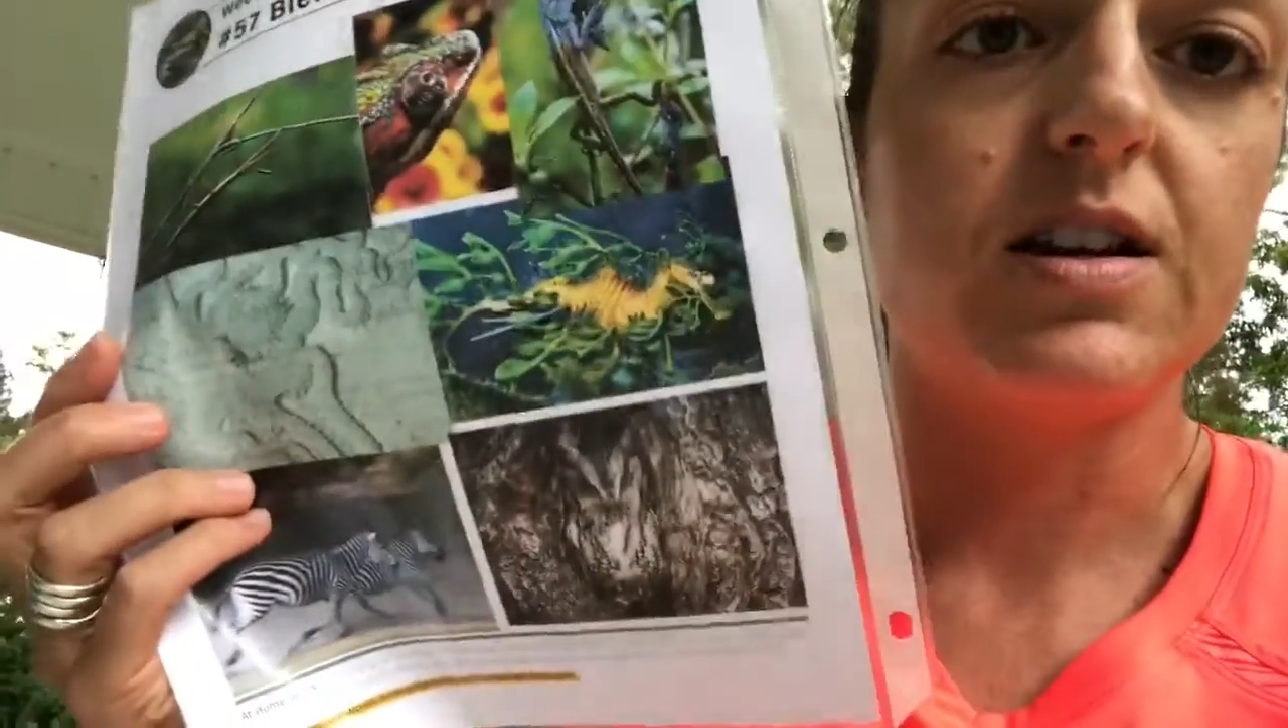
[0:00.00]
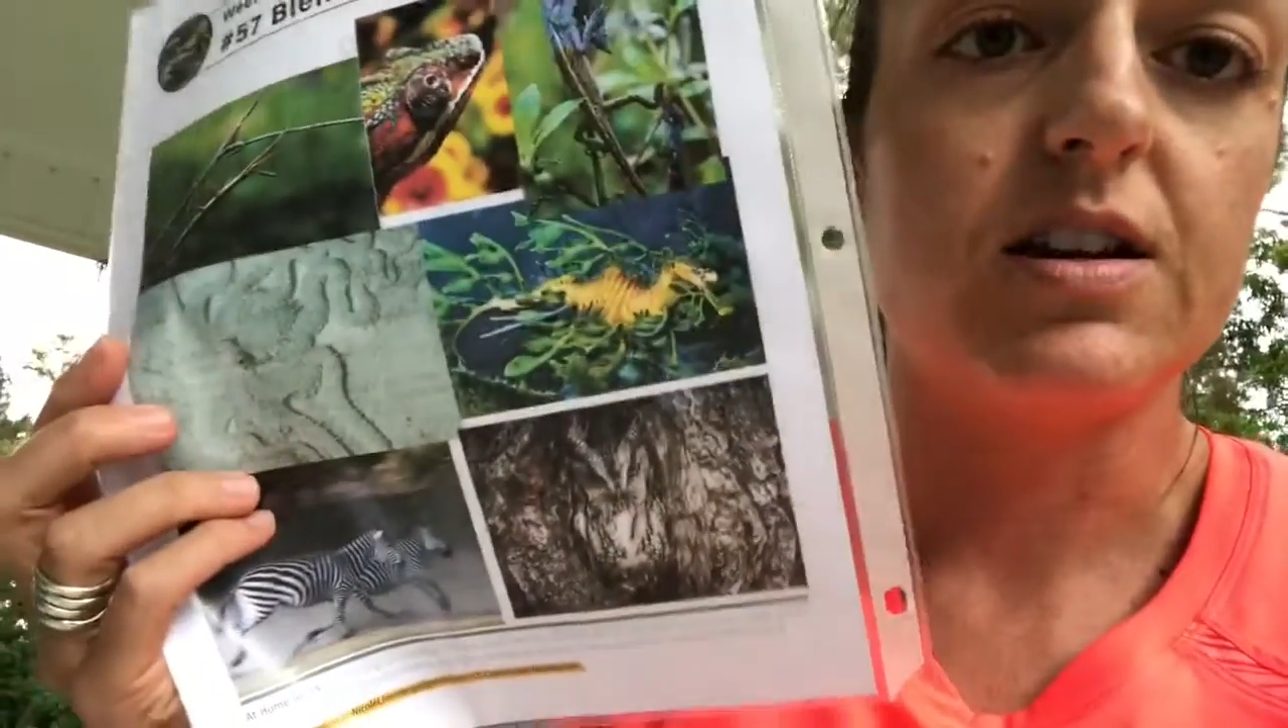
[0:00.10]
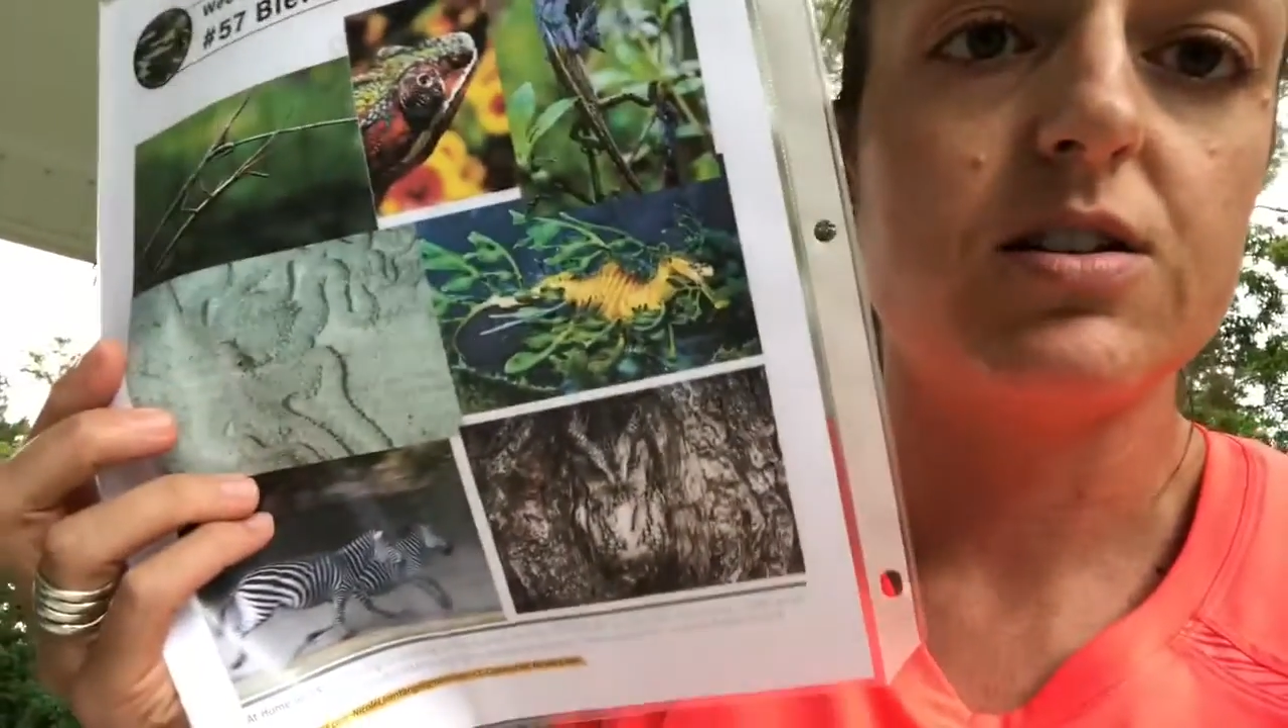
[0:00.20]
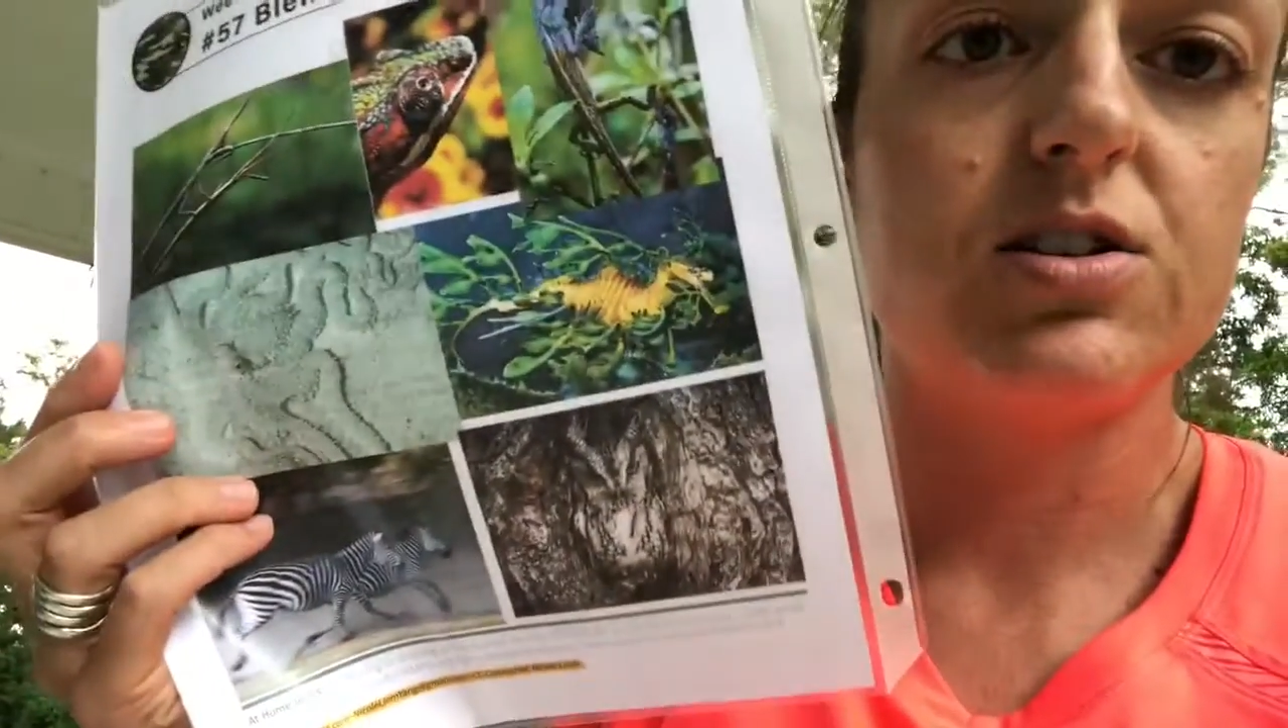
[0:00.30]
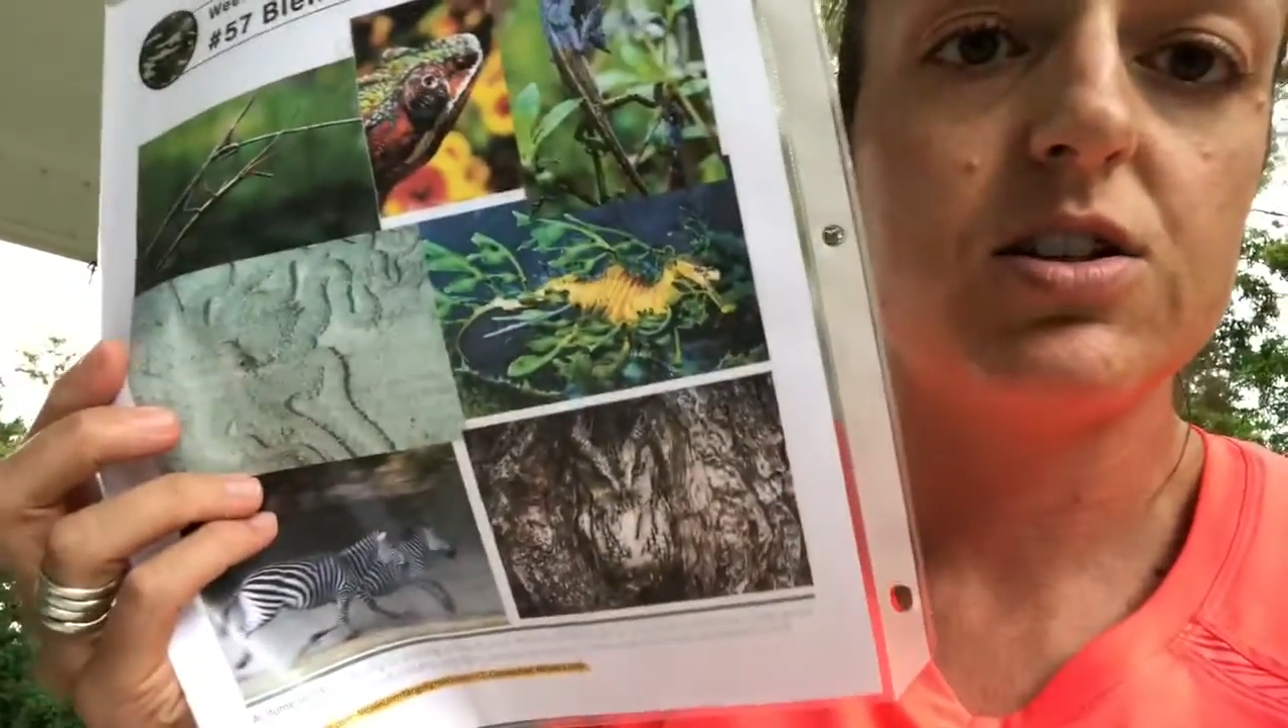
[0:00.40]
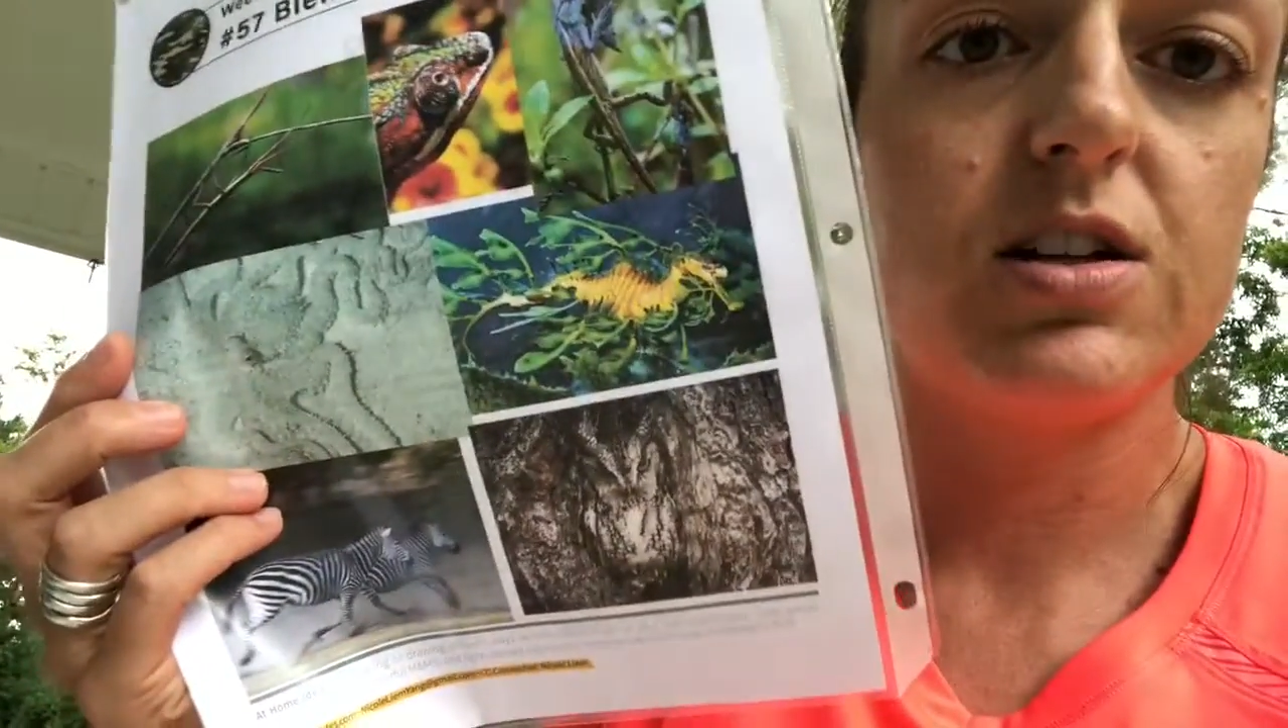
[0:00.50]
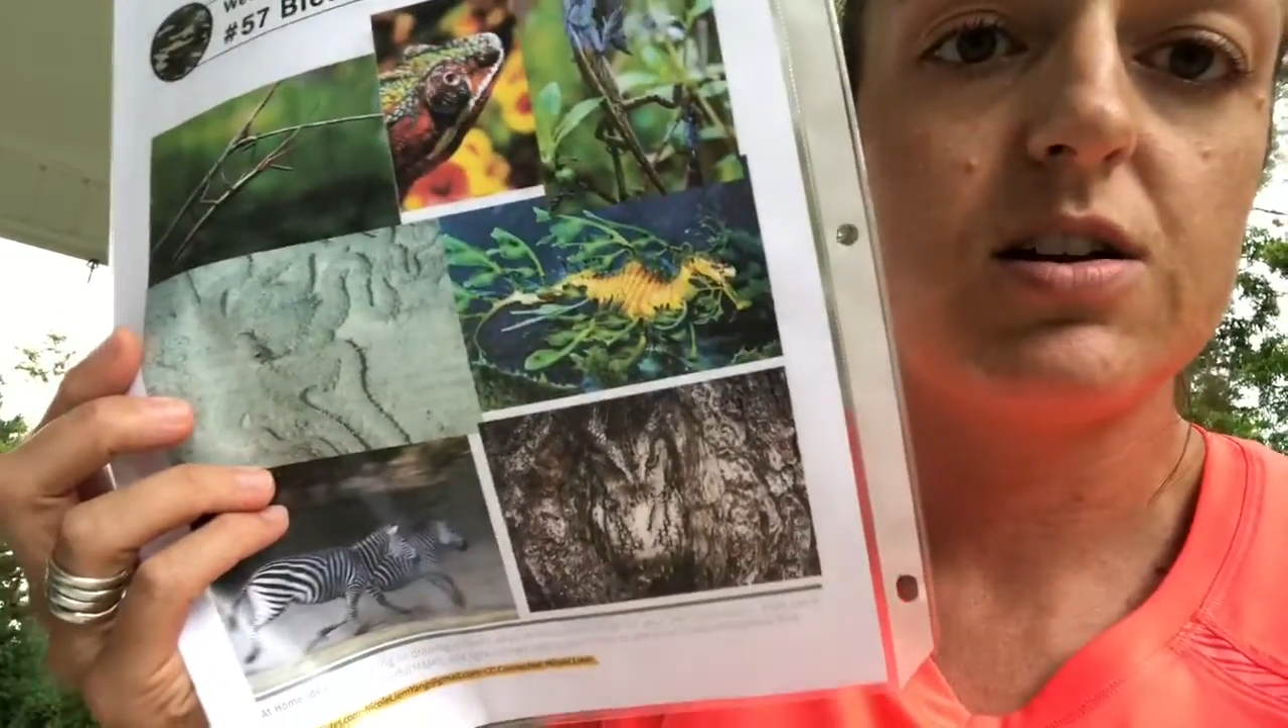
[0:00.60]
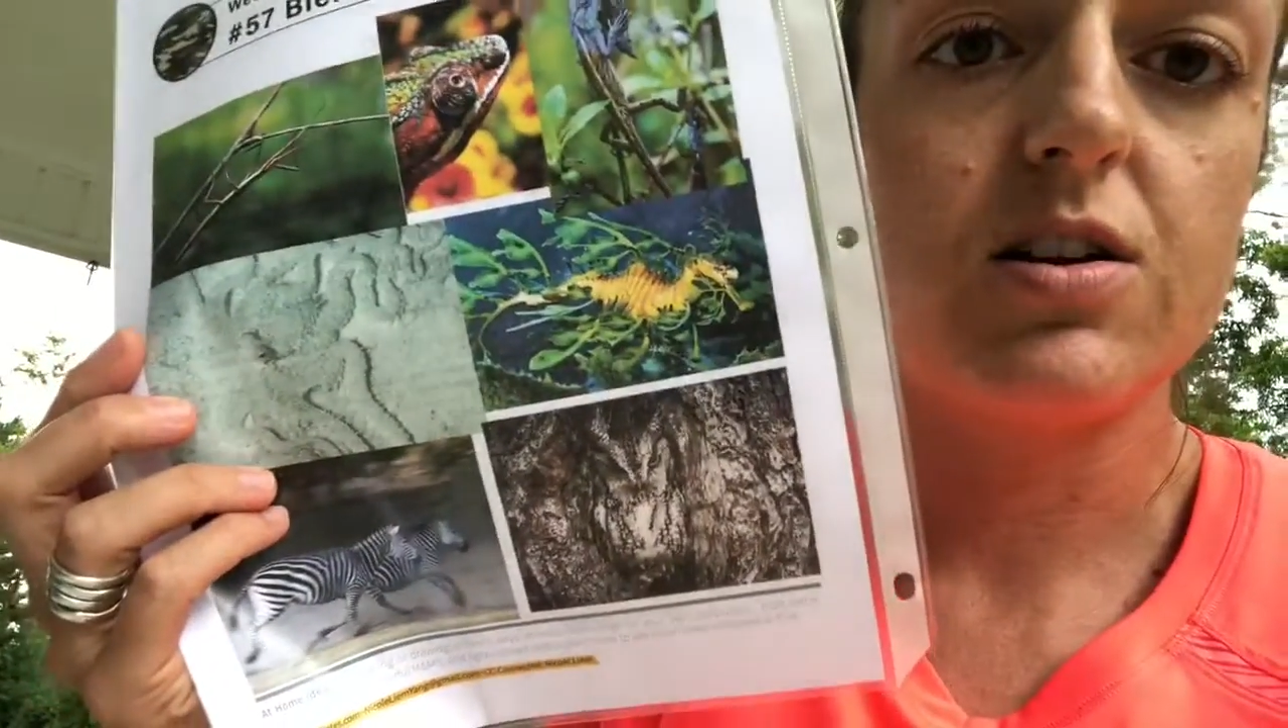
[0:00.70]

connected sheet,